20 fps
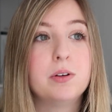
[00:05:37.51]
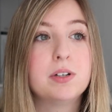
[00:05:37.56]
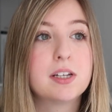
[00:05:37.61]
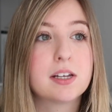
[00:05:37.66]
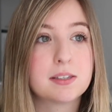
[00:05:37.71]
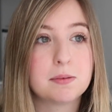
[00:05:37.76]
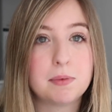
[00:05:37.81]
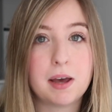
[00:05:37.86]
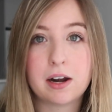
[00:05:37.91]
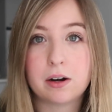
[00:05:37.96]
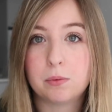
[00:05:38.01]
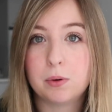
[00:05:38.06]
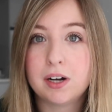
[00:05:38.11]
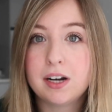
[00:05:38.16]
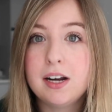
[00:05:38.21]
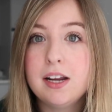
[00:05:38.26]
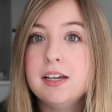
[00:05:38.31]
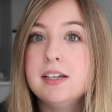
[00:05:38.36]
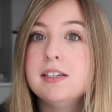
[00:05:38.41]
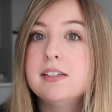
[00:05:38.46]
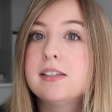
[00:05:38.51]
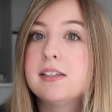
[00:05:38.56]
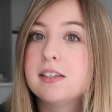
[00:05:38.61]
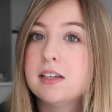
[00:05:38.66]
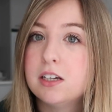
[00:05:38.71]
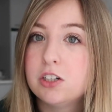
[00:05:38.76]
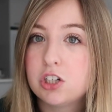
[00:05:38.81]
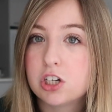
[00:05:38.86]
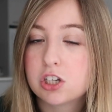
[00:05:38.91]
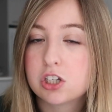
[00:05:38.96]
it doesn't matter what it is,
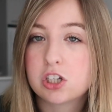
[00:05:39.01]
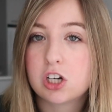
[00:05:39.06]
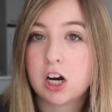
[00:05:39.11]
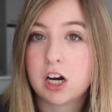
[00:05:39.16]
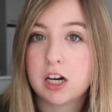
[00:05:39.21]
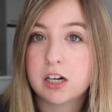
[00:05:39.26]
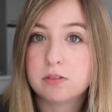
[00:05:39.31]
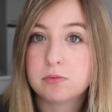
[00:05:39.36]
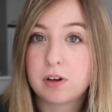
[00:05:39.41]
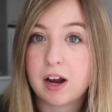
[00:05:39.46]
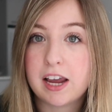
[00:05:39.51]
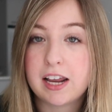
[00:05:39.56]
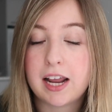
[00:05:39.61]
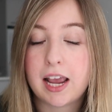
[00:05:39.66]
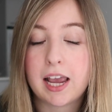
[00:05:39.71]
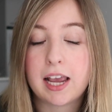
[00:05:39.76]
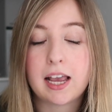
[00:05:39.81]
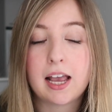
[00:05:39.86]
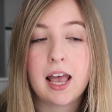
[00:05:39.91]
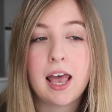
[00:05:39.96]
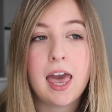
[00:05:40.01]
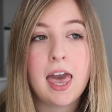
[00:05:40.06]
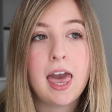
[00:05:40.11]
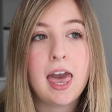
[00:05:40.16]
just start writing.